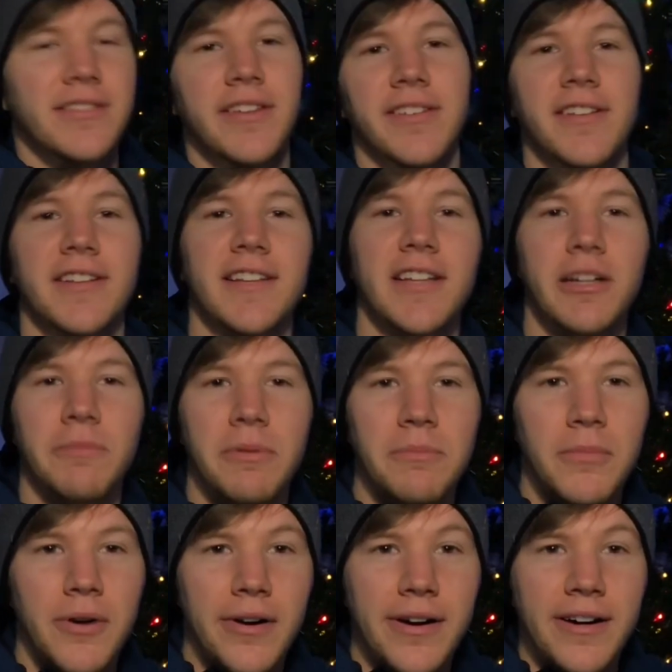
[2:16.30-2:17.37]
just a little bit
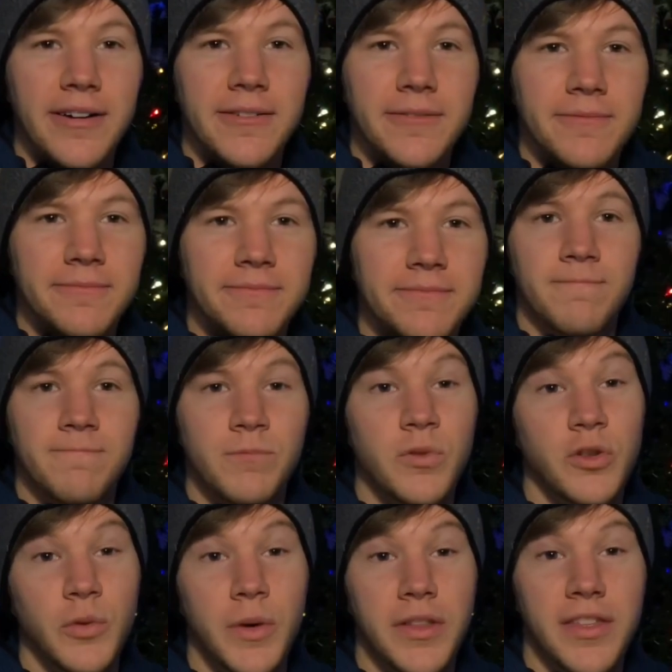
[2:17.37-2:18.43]
more.
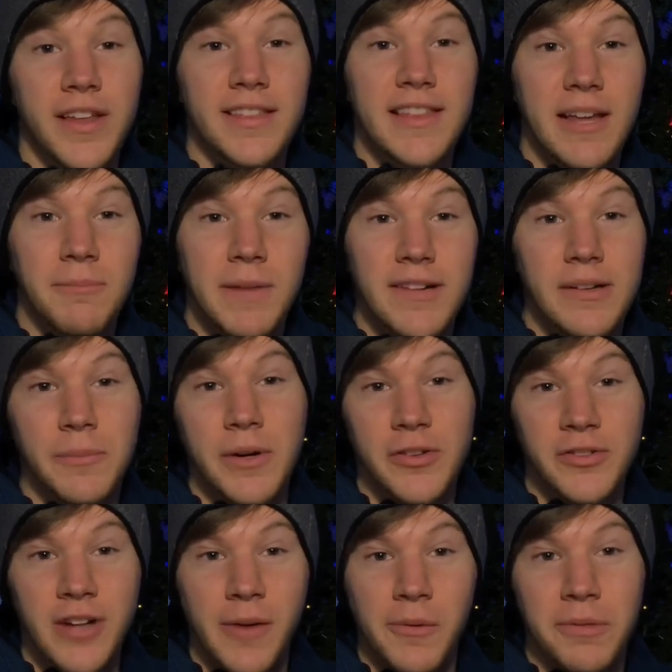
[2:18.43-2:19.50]
So I think that means I'm gonna
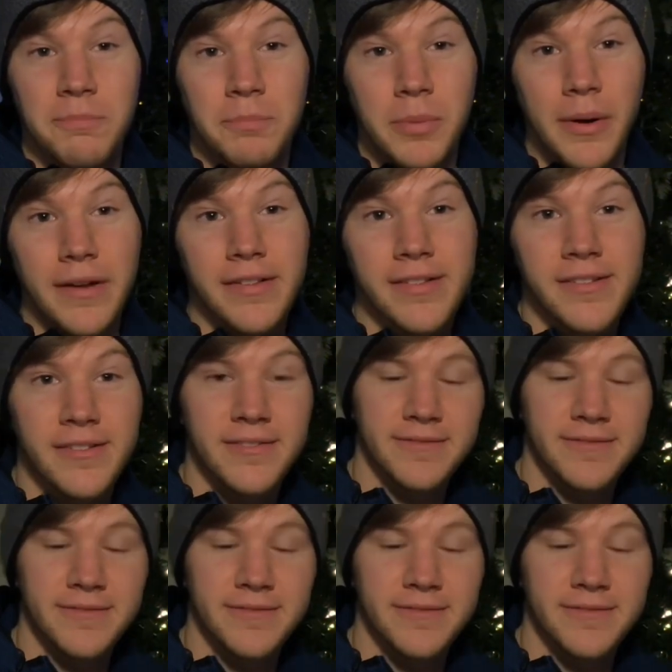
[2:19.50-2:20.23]
start with Buzz.